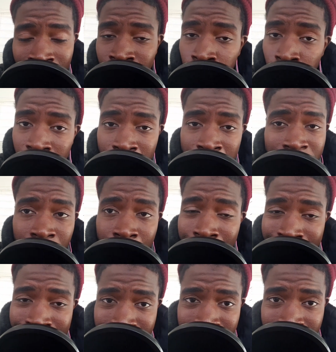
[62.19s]
I didn't want him to become
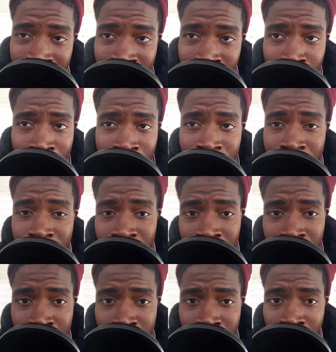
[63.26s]
president either. But at the
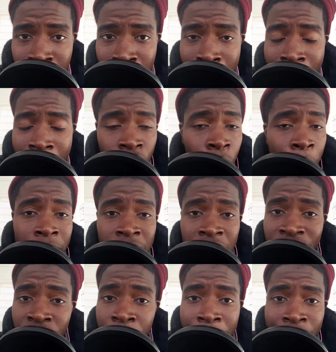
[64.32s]
same time, I don't
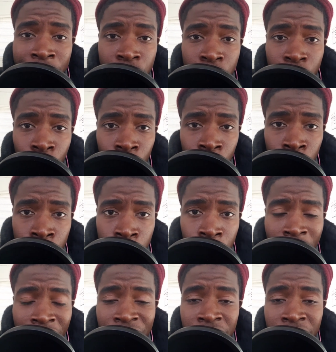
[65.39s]
believe in being a sore loser.